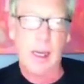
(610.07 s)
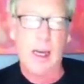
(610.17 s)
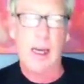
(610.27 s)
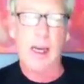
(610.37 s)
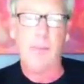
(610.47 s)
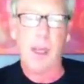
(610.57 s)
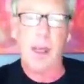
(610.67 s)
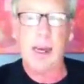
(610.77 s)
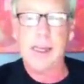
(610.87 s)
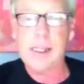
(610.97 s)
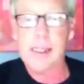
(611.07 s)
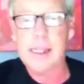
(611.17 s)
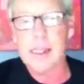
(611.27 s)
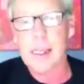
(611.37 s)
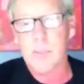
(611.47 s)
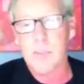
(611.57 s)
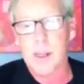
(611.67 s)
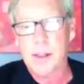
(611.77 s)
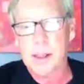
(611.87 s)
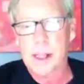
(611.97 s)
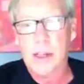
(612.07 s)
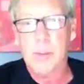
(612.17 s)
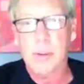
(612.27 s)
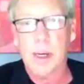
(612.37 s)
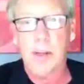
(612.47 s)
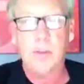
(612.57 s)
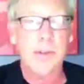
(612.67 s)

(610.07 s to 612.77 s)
and I see succession plans for